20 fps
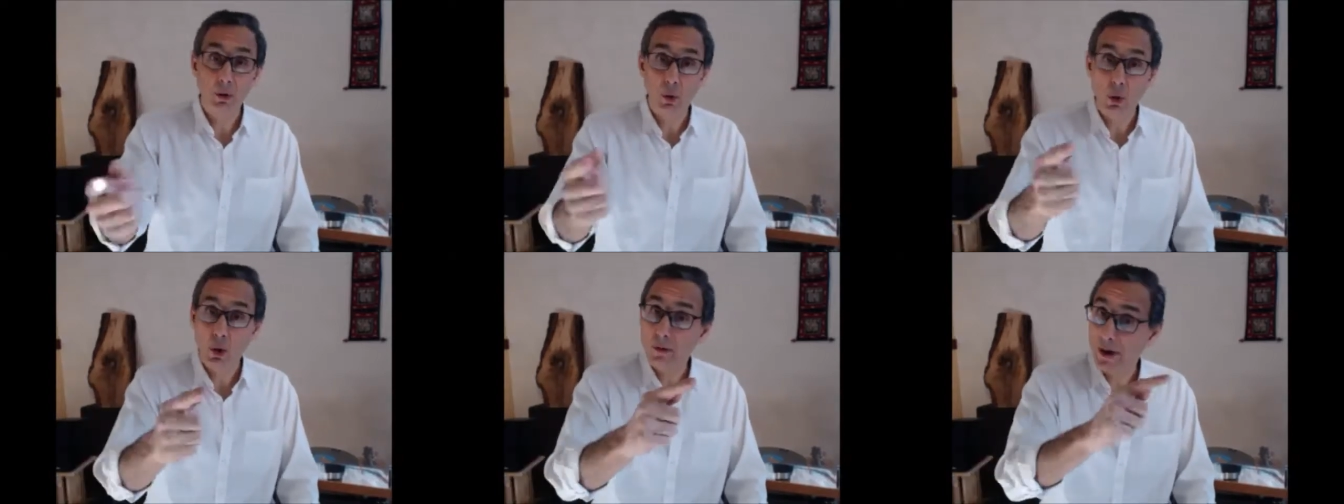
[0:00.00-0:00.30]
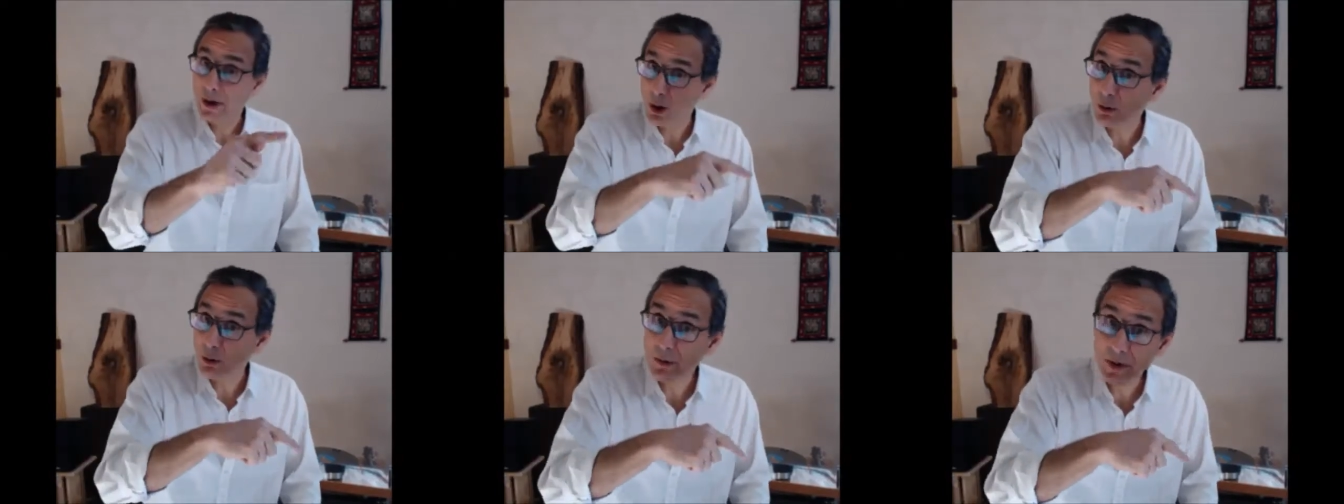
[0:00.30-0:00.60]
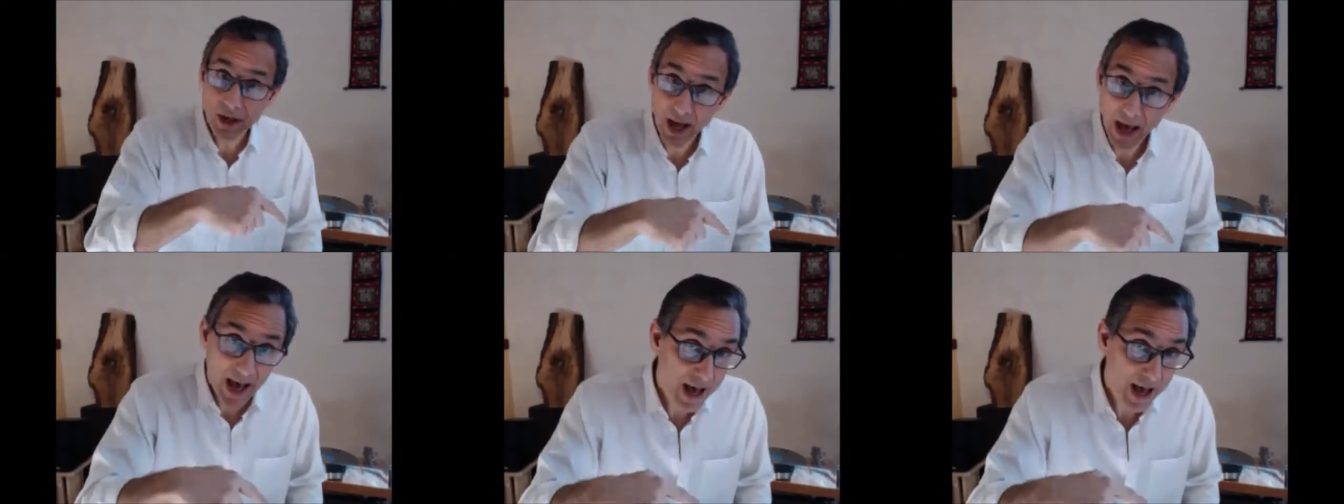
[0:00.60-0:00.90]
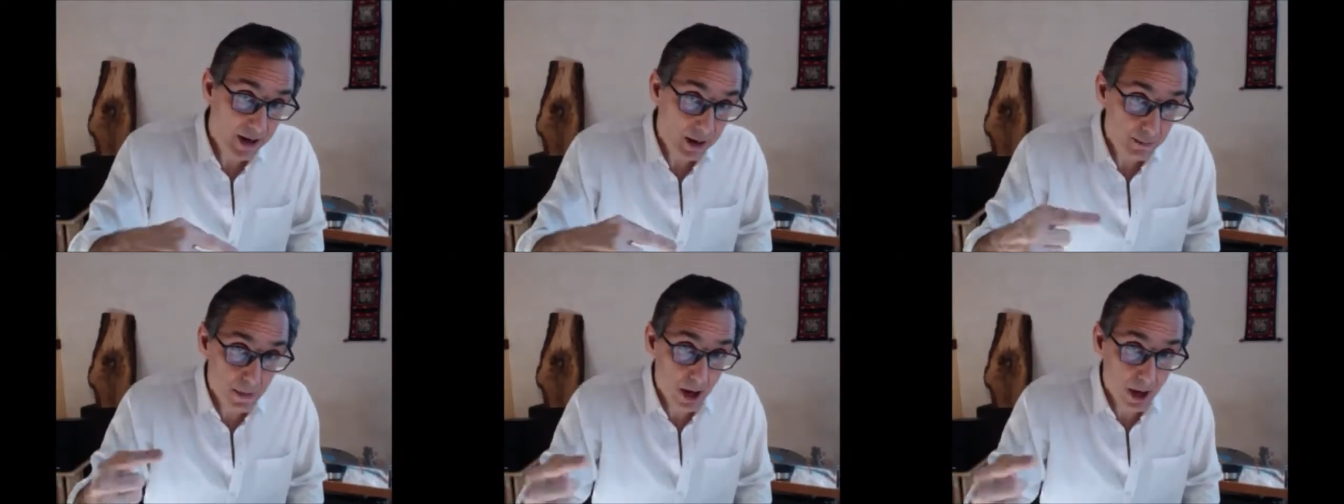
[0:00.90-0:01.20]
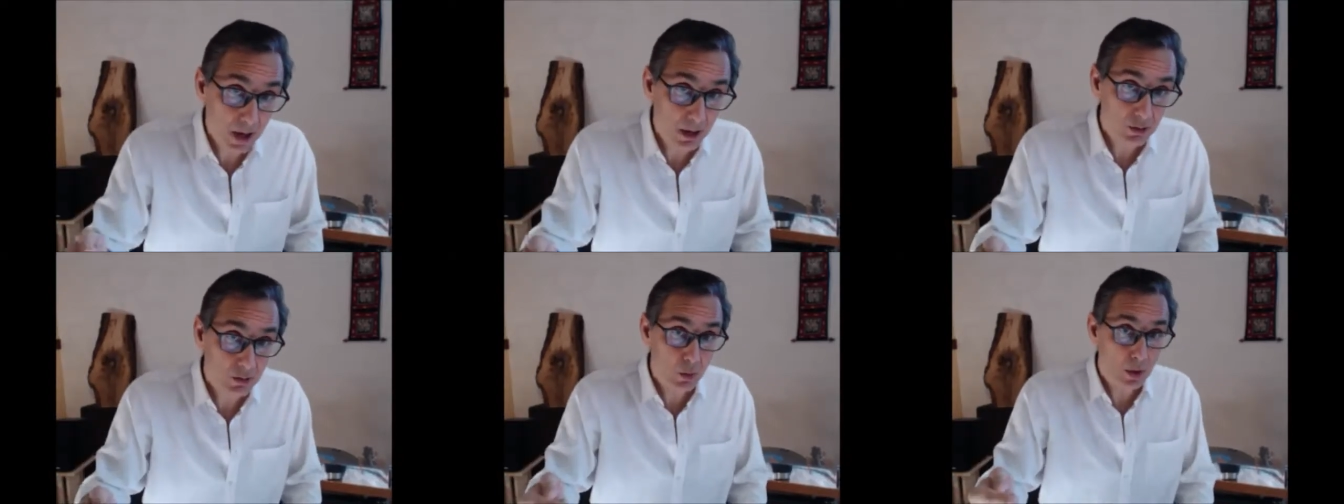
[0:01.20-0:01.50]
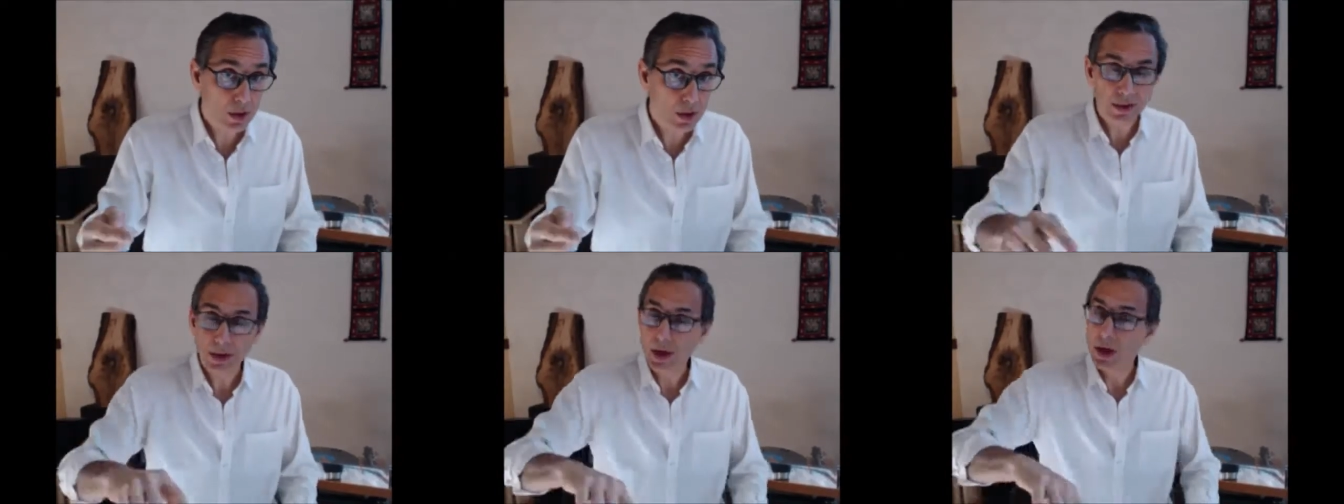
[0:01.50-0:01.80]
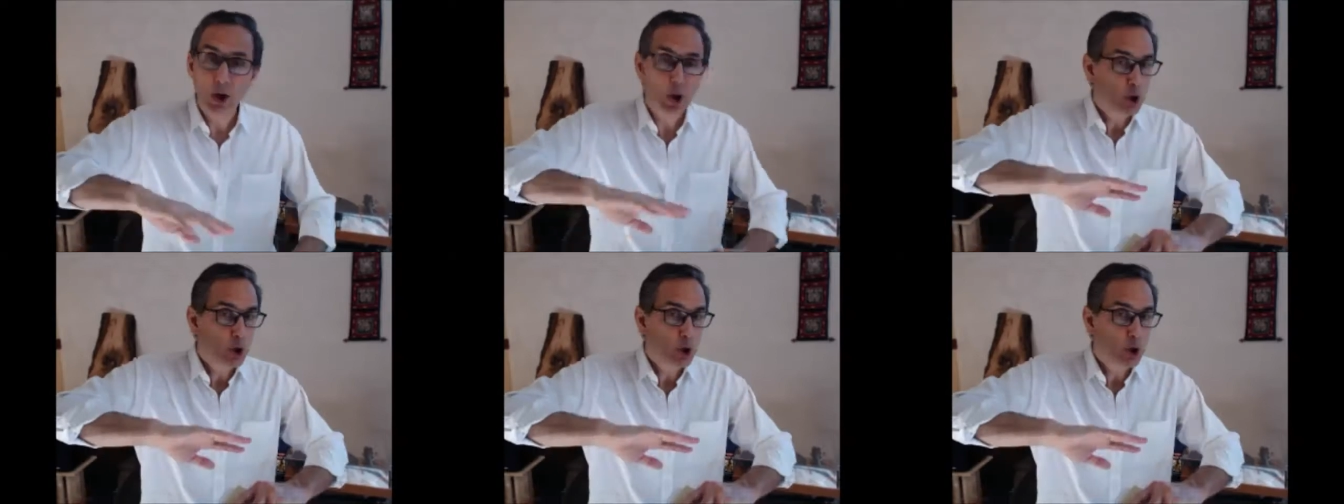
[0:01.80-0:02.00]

or I already had a mild one.